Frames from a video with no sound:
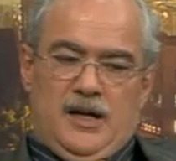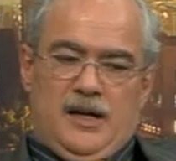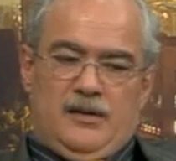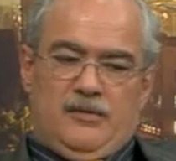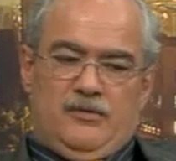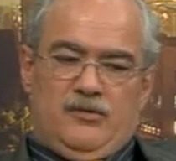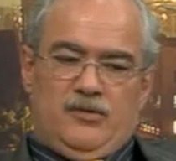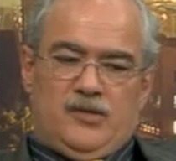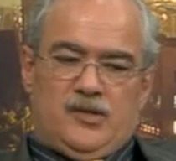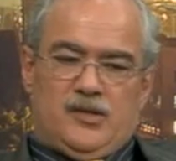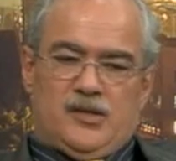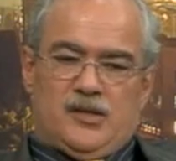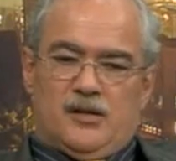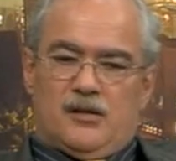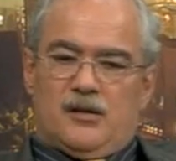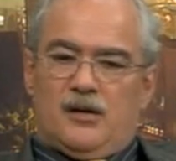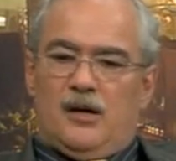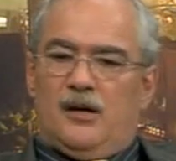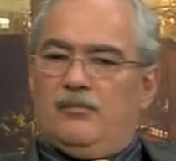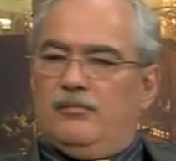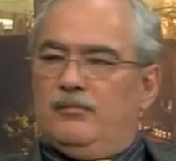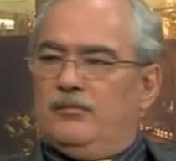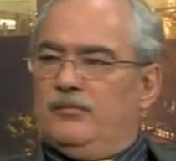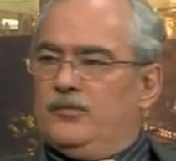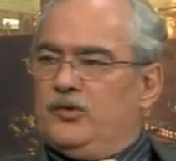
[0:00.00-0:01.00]
end,
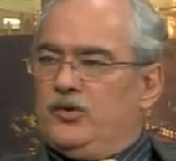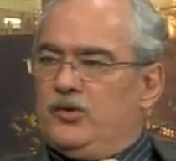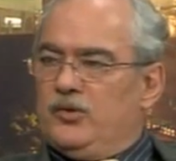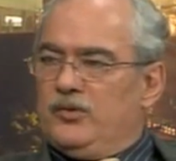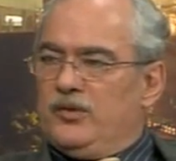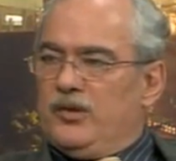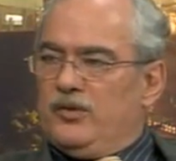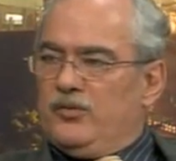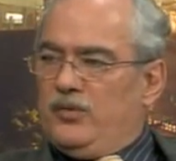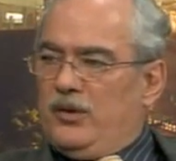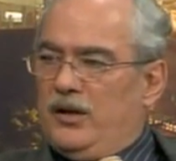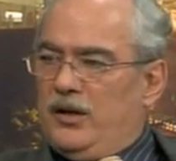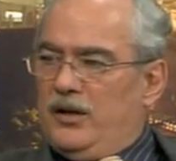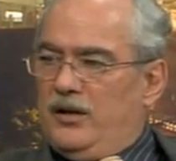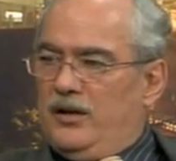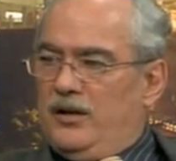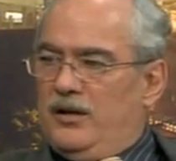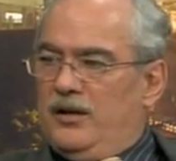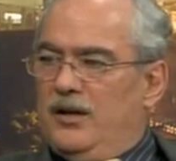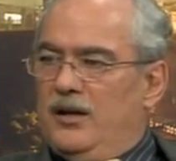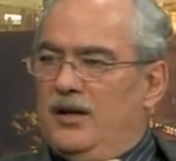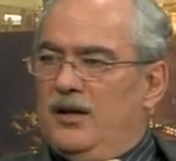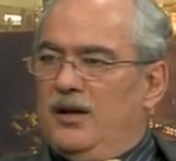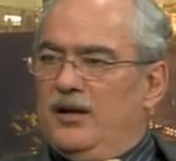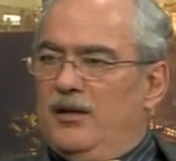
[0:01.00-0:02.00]
succumb to the will
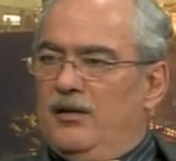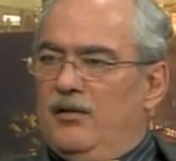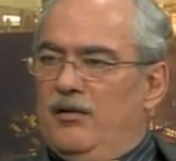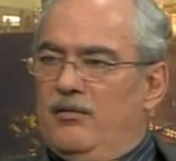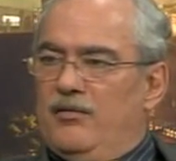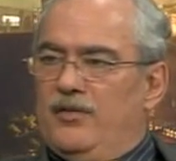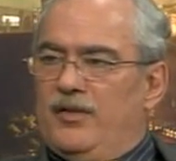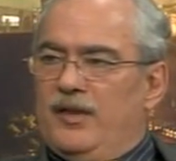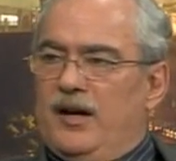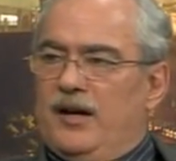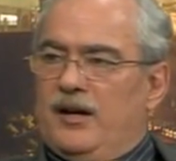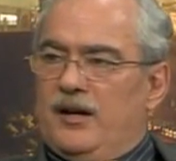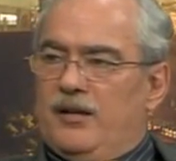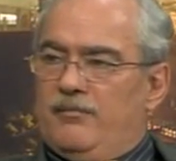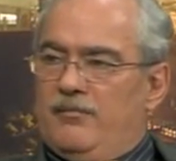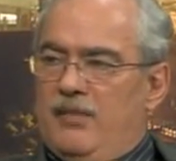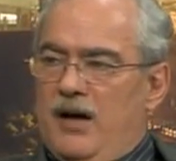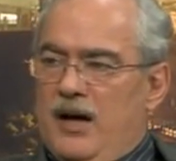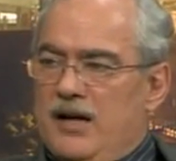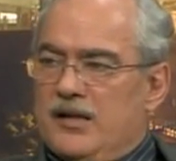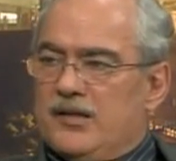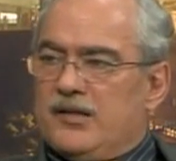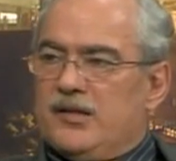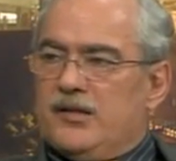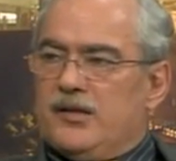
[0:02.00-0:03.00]
of the Arab
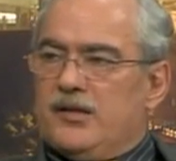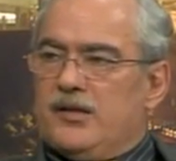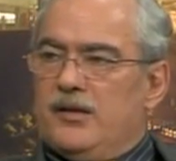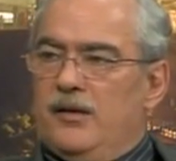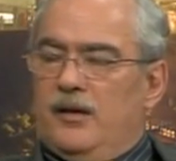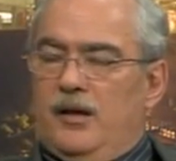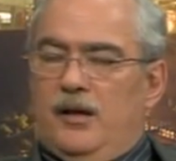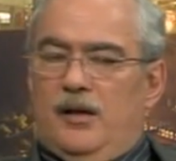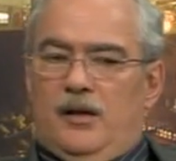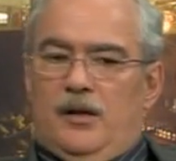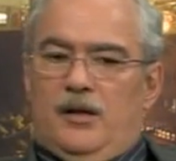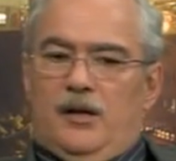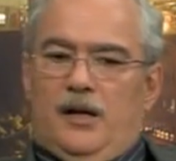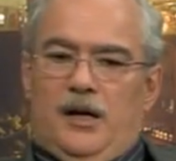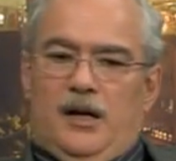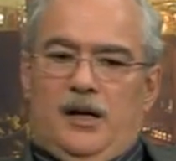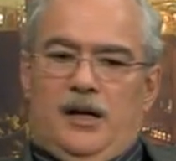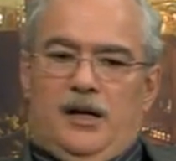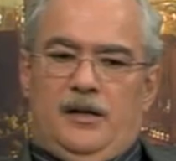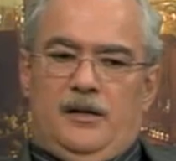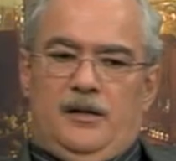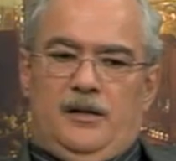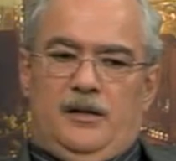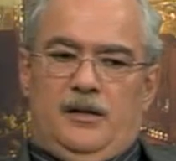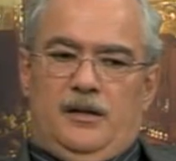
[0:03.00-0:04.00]
masses.
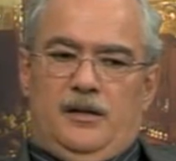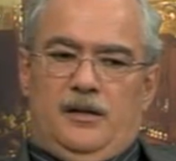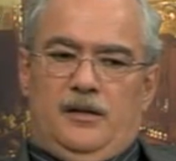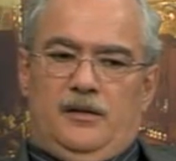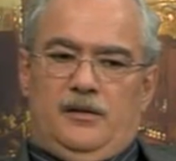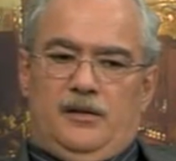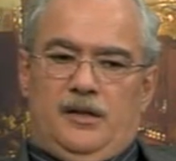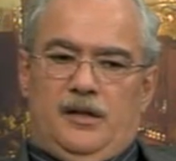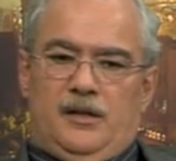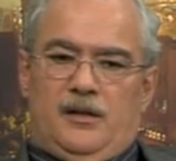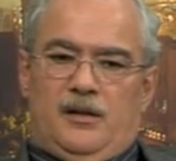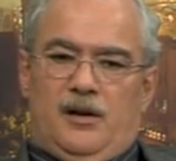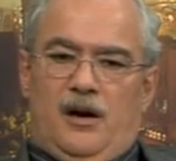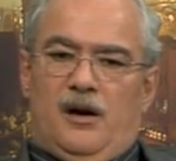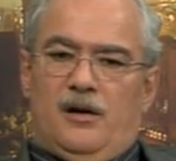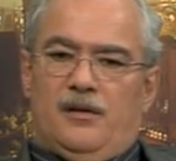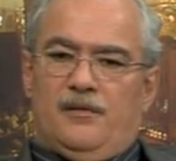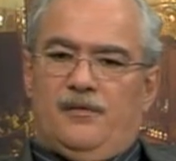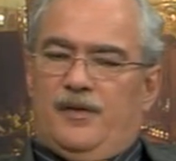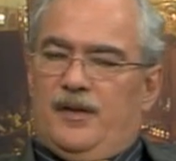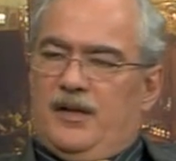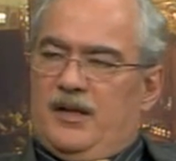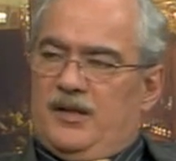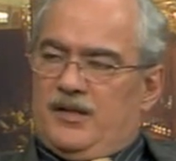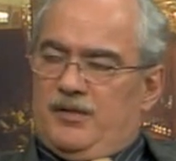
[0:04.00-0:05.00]
And the
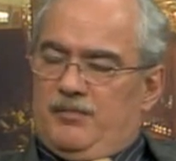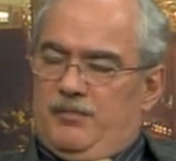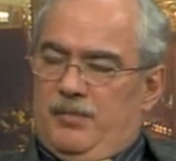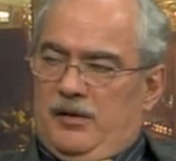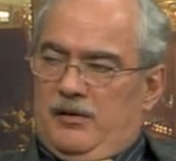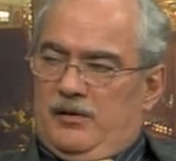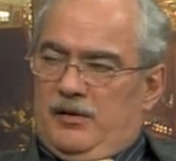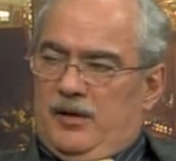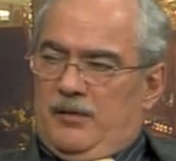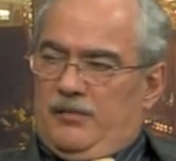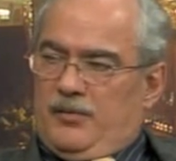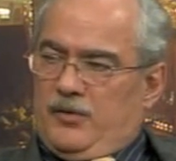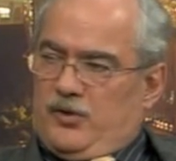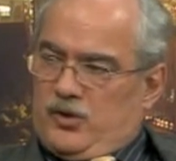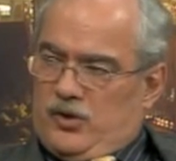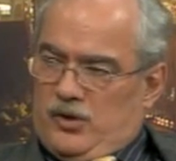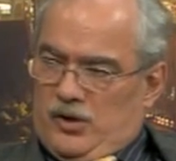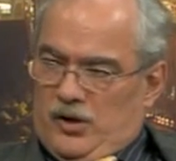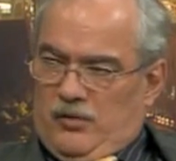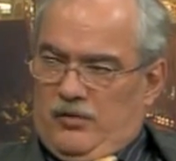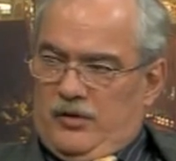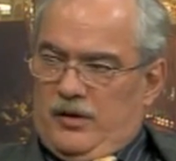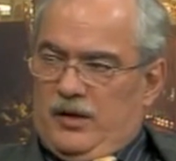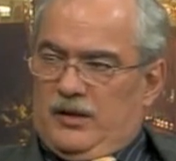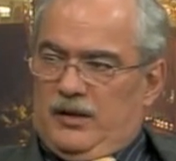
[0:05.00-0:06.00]
confidence buildup is
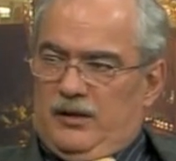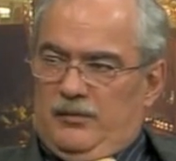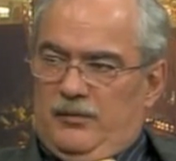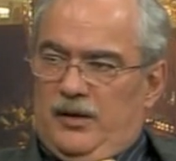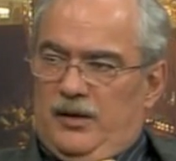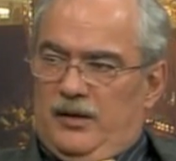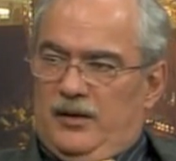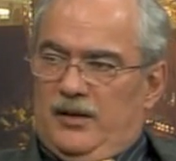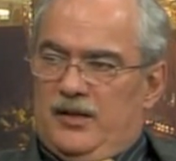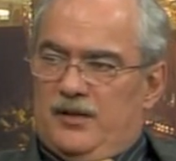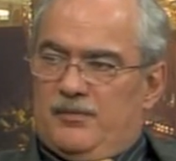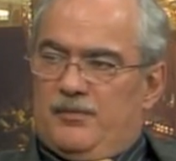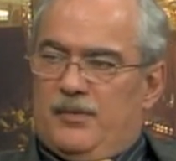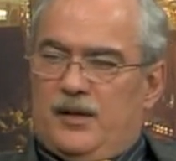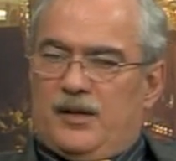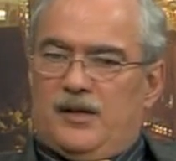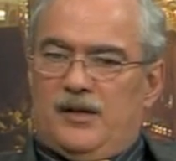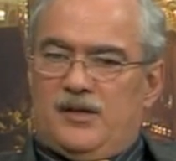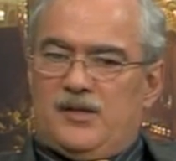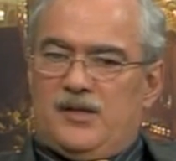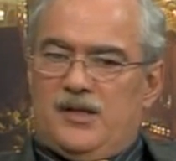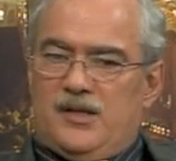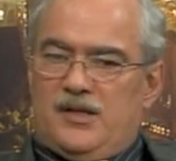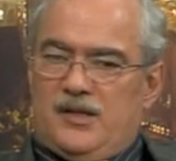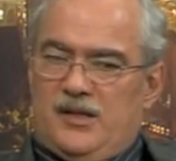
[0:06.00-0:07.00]
growing in the Middle East
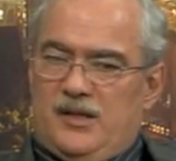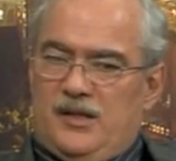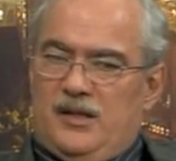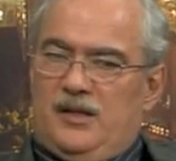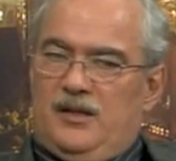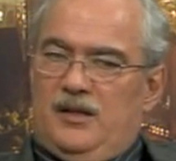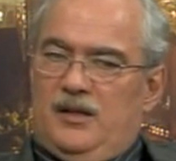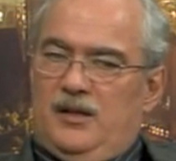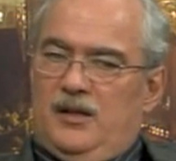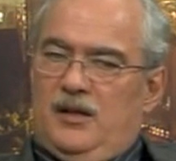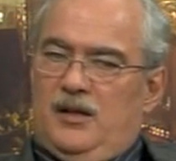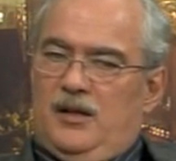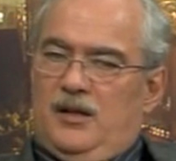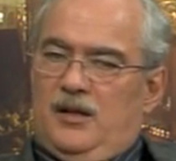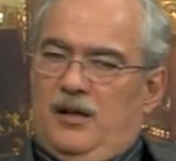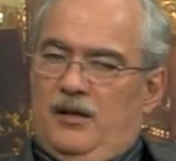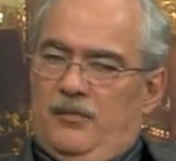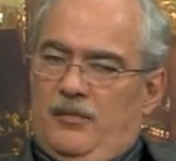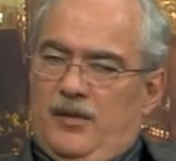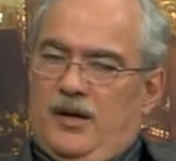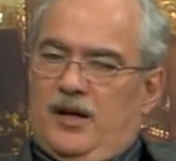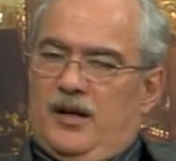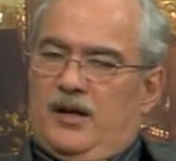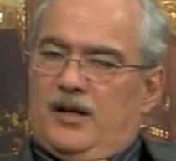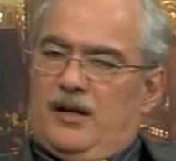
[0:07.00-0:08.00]
because they see
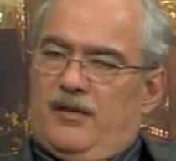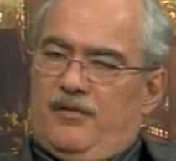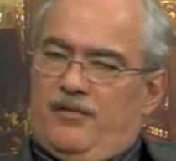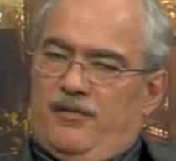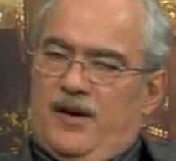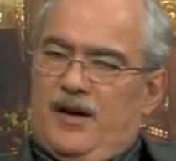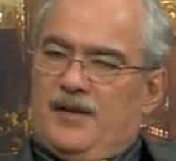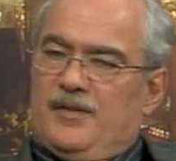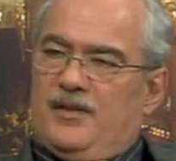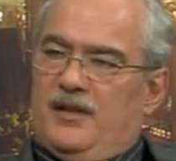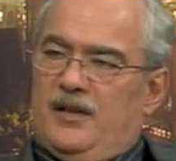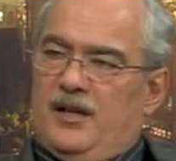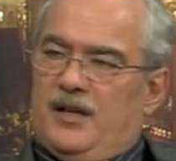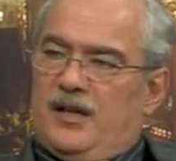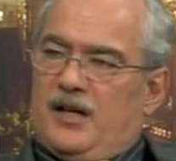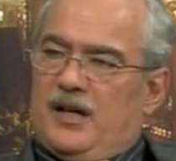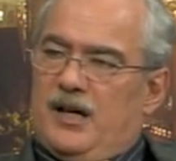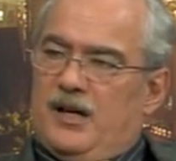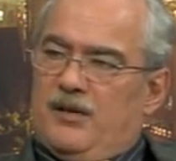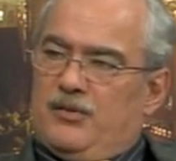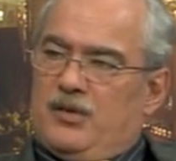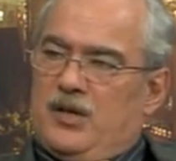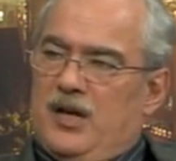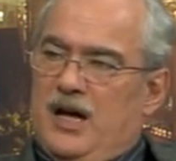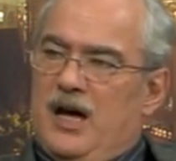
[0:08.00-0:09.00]
America finally
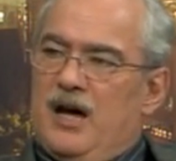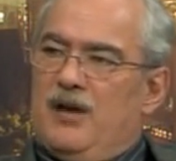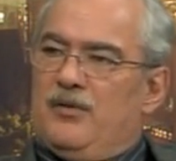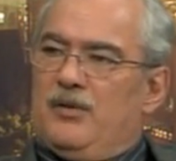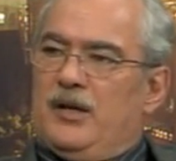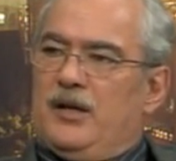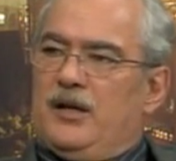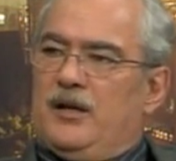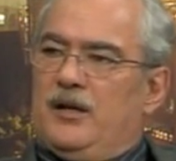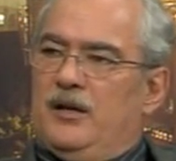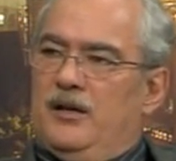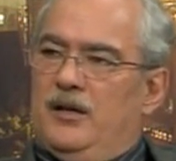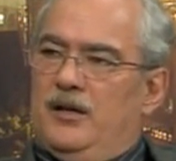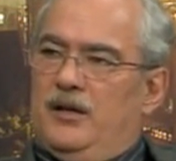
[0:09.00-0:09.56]
kowtowing